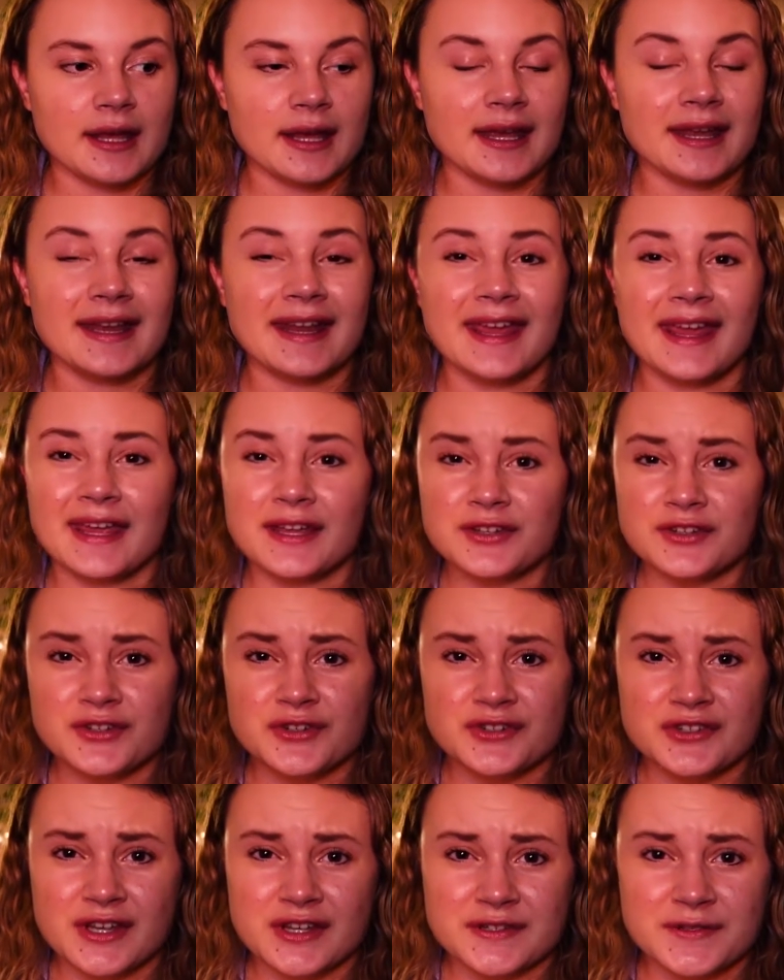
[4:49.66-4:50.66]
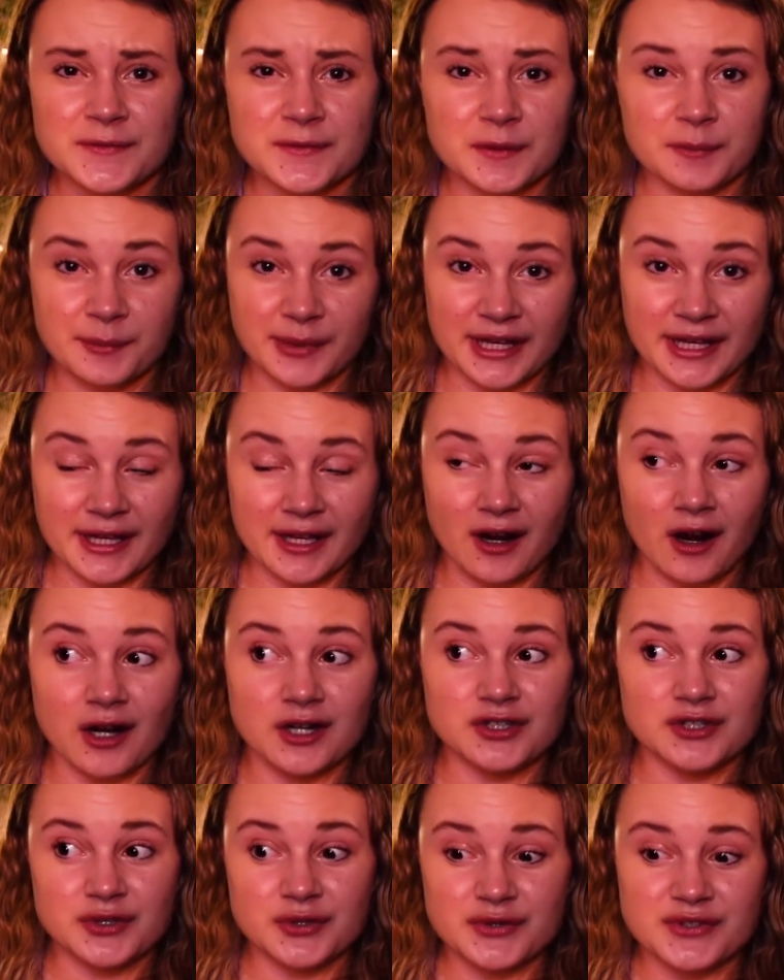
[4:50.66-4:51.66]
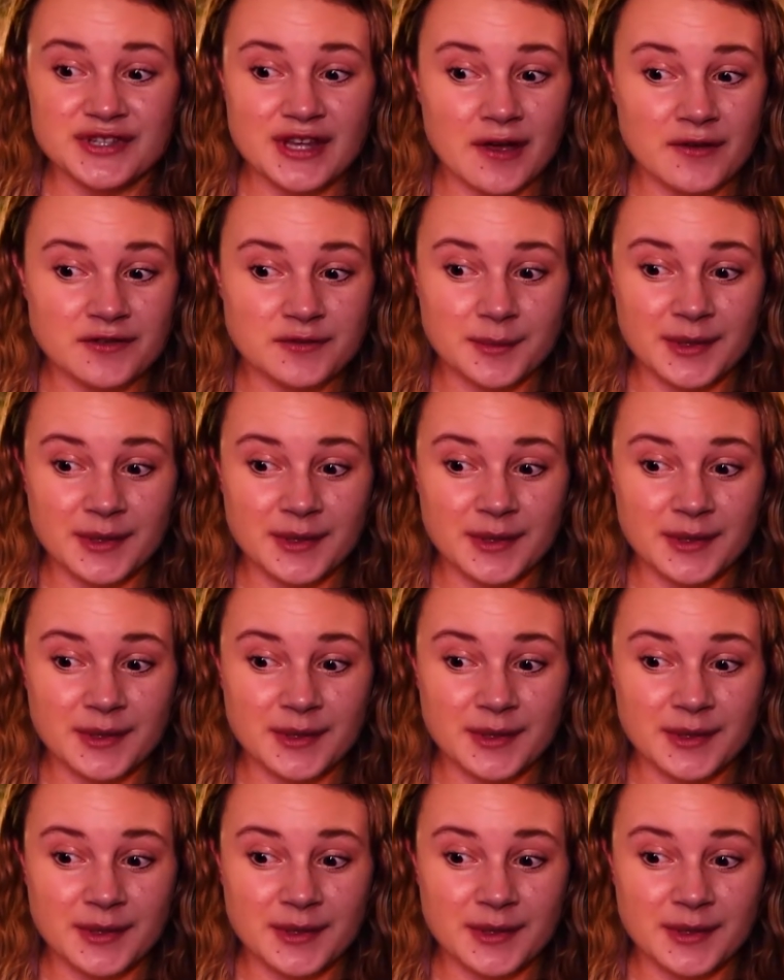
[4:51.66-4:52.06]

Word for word: it hinders us from being our true selves,